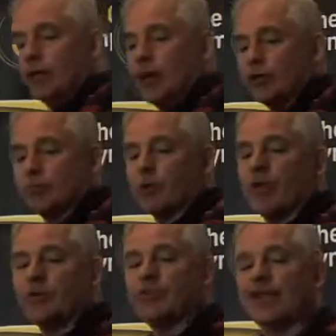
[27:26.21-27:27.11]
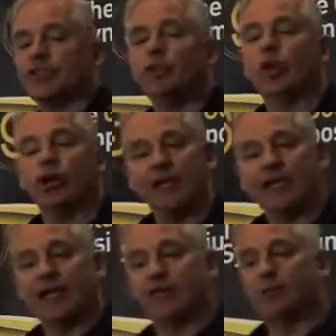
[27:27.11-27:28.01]
Note that private banks do not
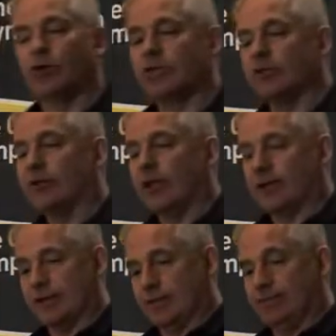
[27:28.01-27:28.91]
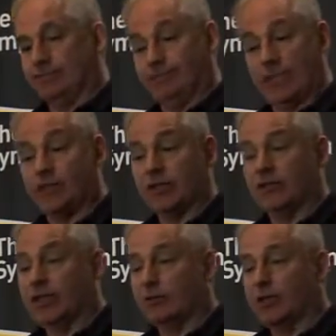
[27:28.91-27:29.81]
lend out depositors' funds. They're still
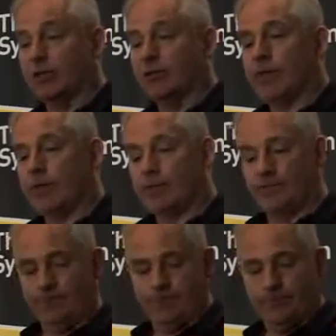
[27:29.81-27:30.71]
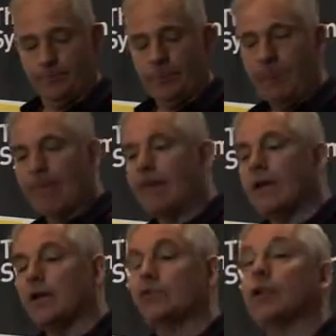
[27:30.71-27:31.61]
available on demand.
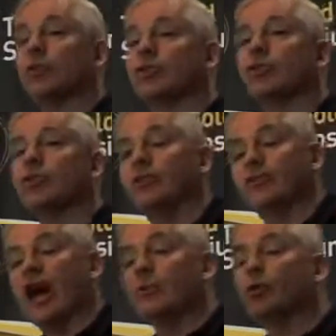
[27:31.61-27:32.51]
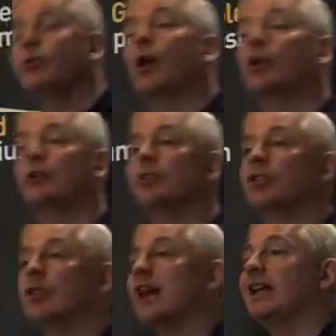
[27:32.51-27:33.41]
Note also that there are far more borrowers
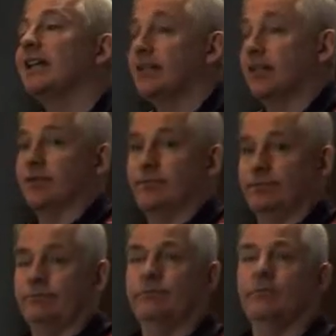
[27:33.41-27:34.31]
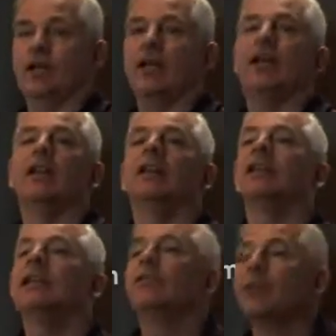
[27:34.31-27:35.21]
than there are lenders.
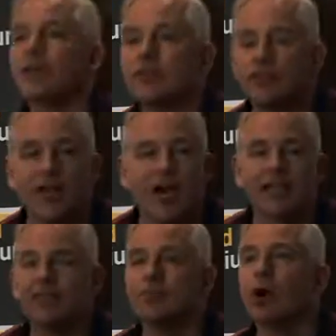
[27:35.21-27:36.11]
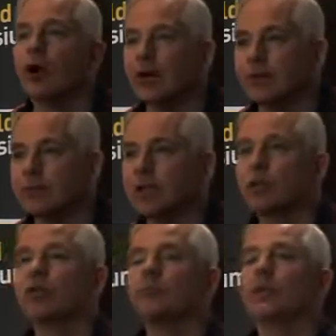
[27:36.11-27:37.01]
Nearly everyone in society is a borrower,
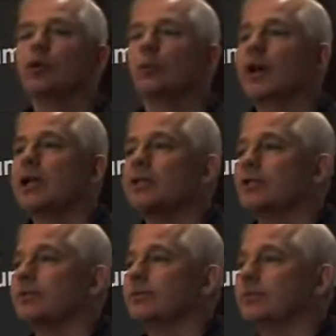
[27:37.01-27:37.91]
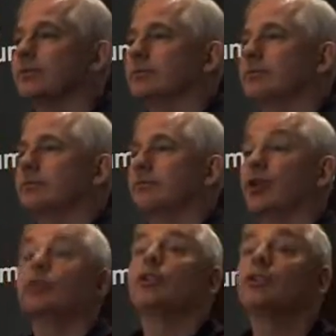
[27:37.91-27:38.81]
including big corporations.
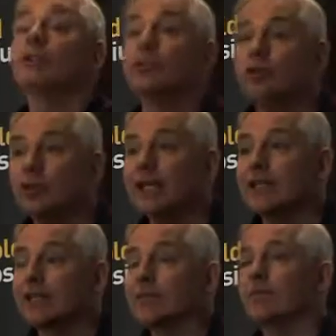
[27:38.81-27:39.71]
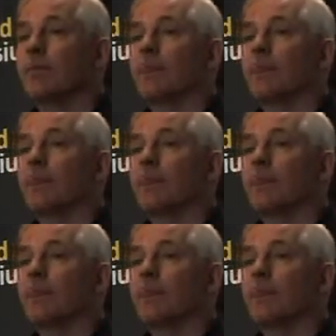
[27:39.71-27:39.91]
There are relatively few lenders.